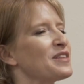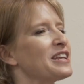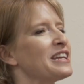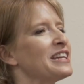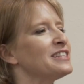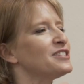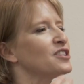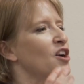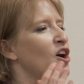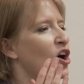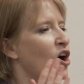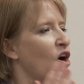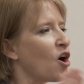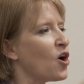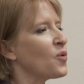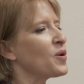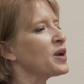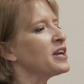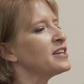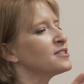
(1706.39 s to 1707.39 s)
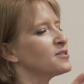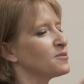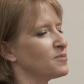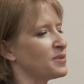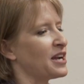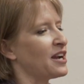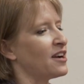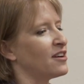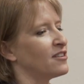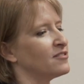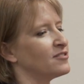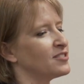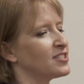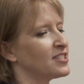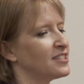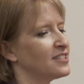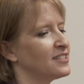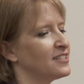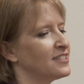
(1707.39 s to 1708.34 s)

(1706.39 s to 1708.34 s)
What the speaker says: It's always around